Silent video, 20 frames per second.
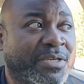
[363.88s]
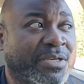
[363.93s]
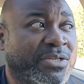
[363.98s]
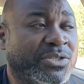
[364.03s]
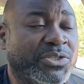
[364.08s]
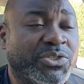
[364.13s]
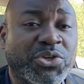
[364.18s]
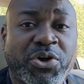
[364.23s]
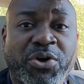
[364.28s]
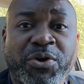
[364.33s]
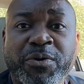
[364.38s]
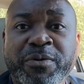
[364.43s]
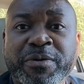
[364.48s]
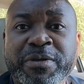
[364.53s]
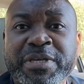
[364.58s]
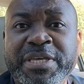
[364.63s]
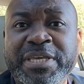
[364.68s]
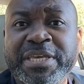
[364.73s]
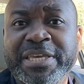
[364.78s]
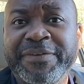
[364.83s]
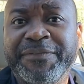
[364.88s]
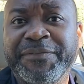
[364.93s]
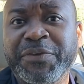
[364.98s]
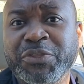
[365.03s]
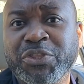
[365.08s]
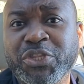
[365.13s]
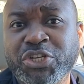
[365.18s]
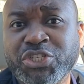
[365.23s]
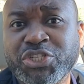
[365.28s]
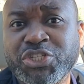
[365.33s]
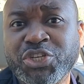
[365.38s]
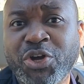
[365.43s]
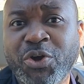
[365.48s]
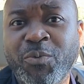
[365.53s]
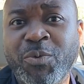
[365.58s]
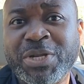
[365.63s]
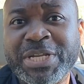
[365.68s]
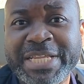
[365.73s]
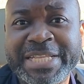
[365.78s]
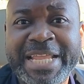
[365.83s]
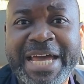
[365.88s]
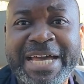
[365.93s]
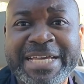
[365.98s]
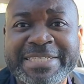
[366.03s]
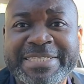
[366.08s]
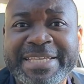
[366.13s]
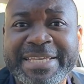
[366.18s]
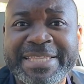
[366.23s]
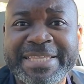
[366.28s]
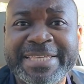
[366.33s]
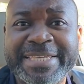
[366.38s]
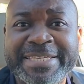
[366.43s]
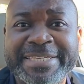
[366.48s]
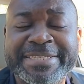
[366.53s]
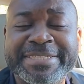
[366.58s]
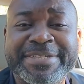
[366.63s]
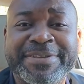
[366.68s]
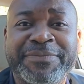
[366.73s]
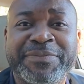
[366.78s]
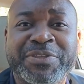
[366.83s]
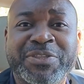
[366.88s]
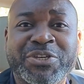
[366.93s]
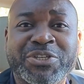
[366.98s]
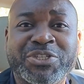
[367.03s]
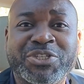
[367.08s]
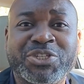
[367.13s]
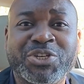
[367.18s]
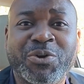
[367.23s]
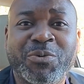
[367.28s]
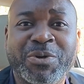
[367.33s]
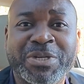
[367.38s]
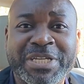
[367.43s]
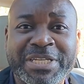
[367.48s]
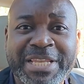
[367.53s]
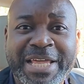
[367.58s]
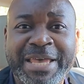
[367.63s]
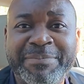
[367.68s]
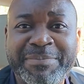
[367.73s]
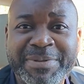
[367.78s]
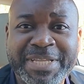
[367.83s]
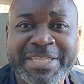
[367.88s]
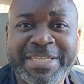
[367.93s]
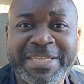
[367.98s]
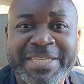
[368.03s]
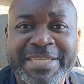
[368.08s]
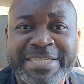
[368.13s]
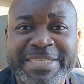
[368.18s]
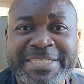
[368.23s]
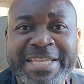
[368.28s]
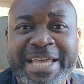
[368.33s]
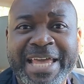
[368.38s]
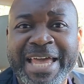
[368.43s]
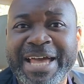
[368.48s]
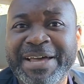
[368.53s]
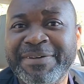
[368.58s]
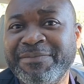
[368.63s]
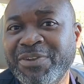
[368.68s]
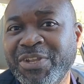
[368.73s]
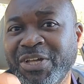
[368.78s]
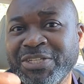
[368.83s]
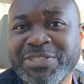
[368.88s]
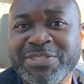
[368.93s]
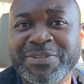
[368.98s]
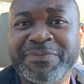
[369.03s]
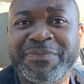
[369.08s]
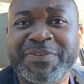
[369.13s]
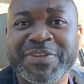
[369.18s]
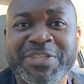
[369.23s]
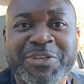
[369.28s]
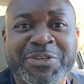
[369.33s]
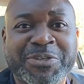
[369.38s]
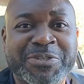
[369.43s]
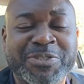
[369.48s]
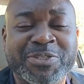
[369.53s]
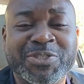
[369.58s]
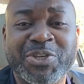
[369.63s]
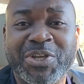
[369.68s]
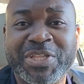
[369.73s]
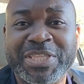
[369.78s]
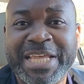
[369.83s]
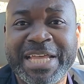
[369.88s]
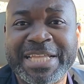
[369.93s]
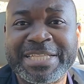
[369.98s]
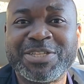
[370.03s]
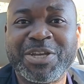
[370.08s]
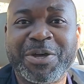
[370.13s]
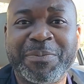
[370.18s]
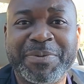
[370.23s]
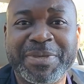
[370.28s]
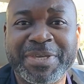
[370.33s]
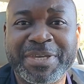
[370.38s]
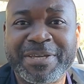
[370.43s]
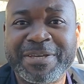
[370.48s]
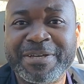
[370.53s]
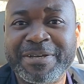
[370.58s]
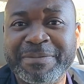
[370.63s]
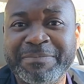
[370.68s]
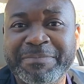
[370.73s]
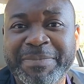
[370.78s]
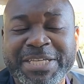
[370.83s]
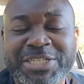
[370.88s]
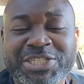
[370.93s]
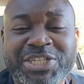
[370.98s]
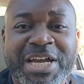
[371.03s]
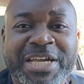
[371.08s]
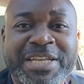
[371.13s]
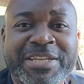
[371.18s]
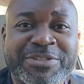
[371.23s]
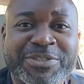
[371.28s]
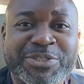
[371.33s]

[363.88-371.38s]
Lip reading: So if you're not sure what an asset is, if you're not sure what a liability is, I have lots of videos on that topic on my channel.